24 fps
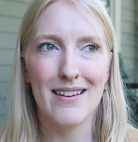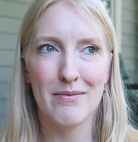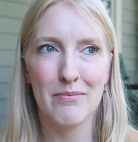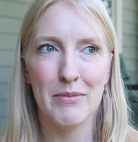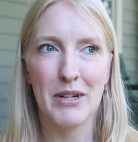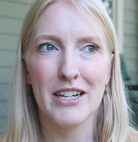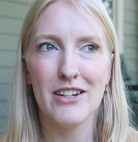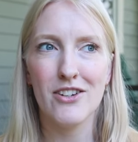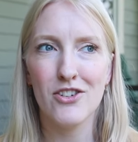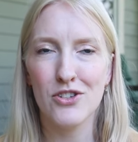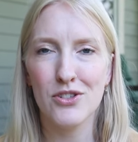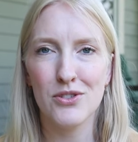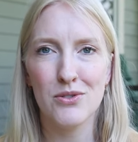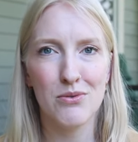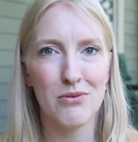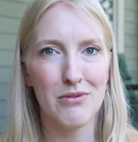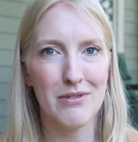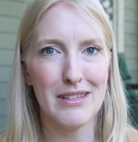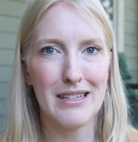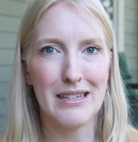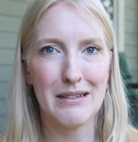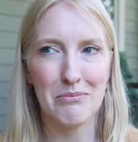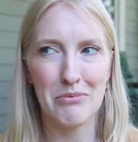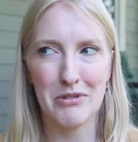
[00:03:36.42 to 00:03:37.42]
my girls
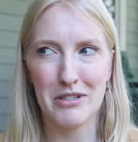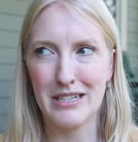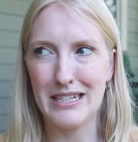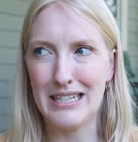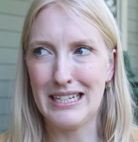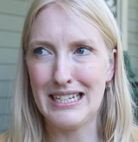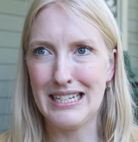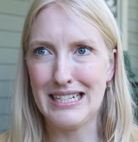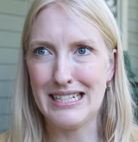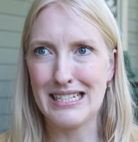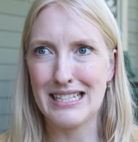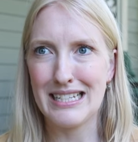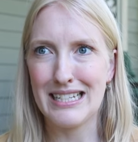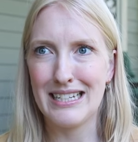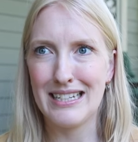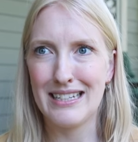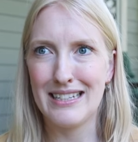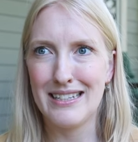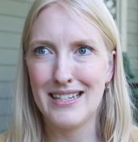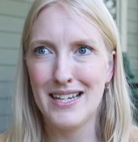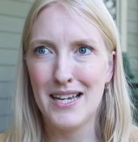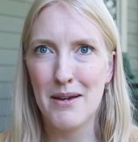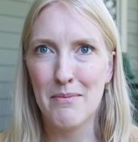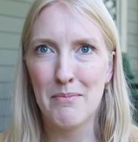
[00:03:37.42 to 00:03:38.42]
were like pretty easy
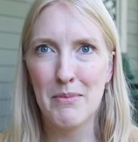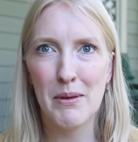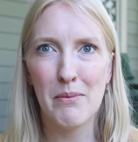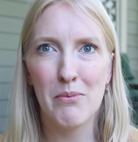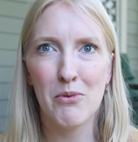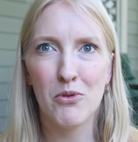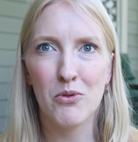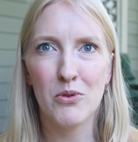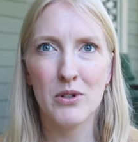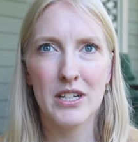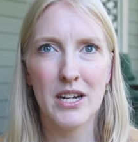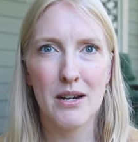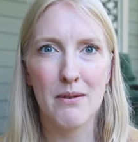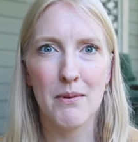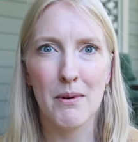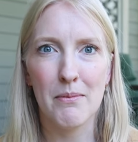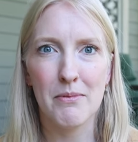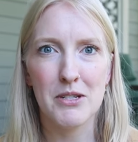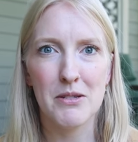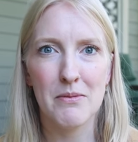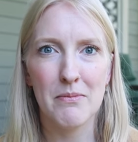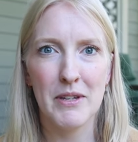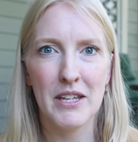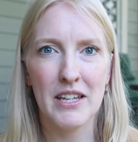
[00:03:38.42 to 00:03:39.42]
people would come
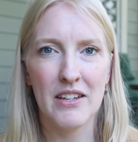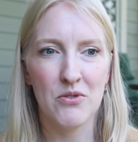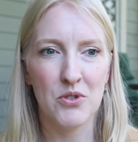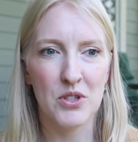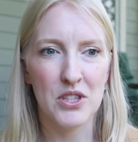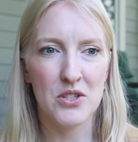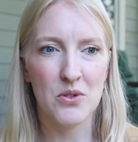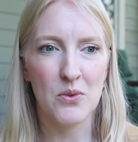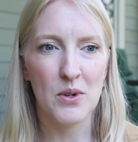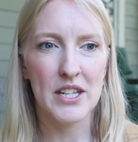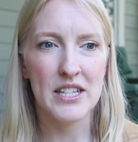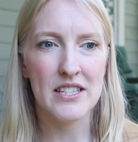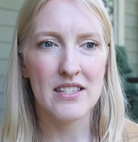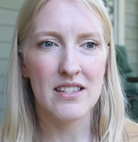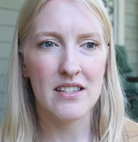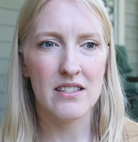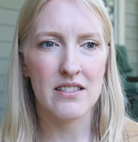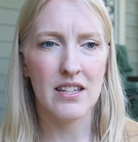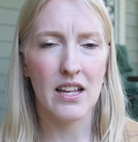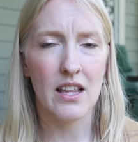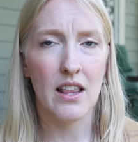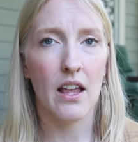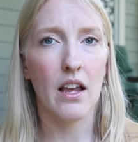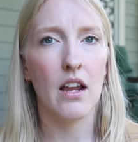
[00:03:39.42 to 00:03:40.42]
up to me with twins and
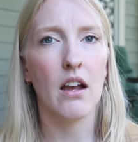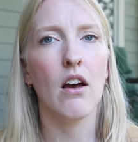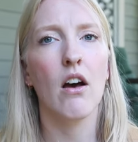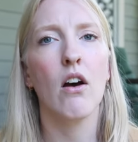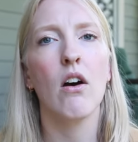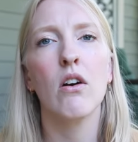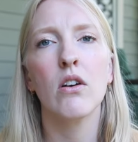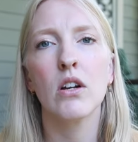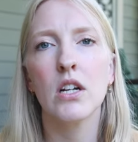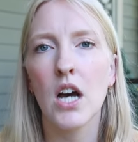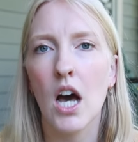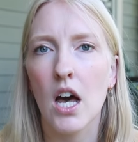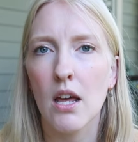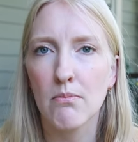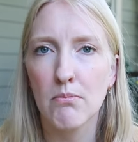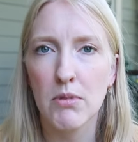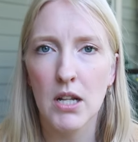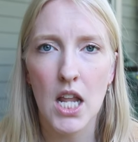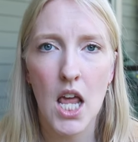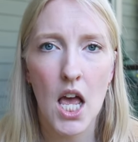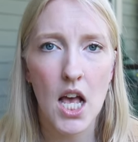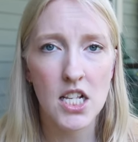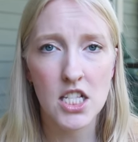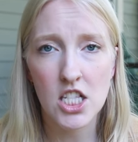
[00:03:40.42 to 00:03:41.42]
say like, "Oh, God
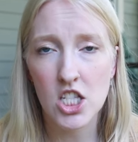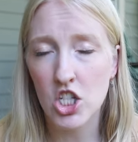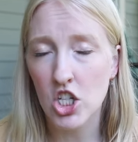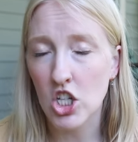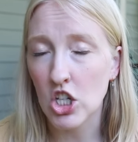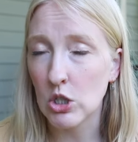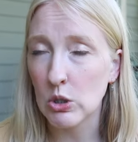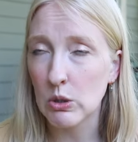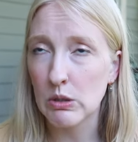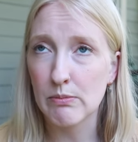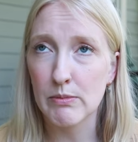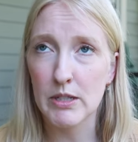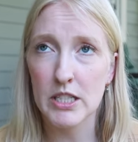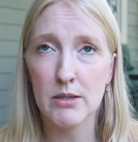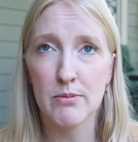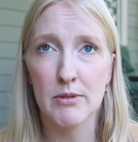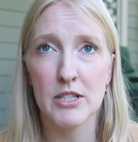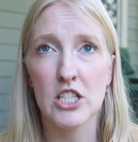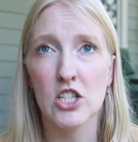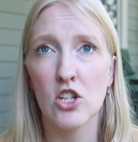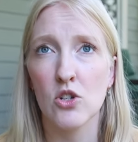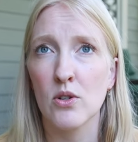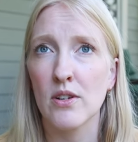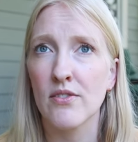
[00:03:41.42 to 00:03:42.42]
bless you. It must be
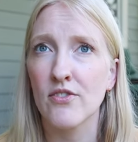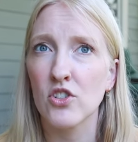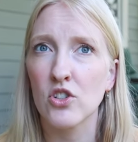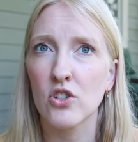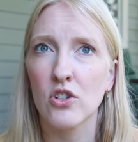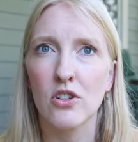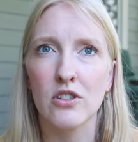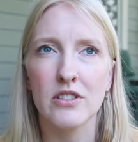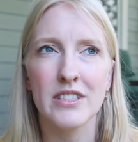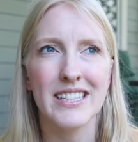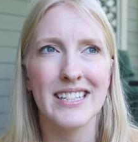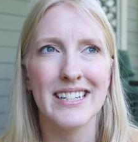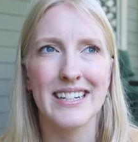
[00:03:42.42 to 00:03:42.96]
so difficult."